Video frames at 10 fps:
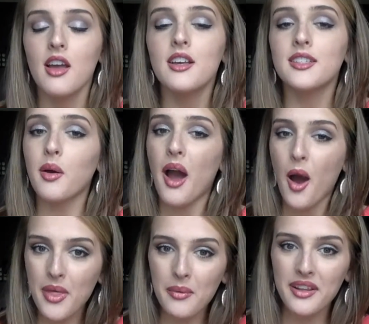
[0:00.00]
So I hope
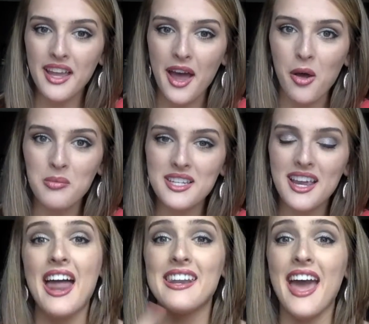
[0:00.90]
that really helped.
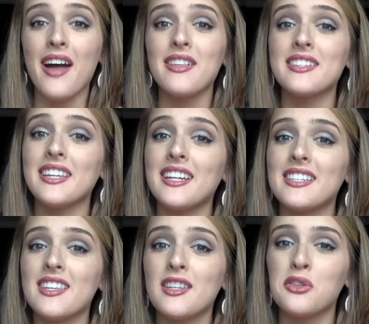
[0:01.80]
And now let's get into the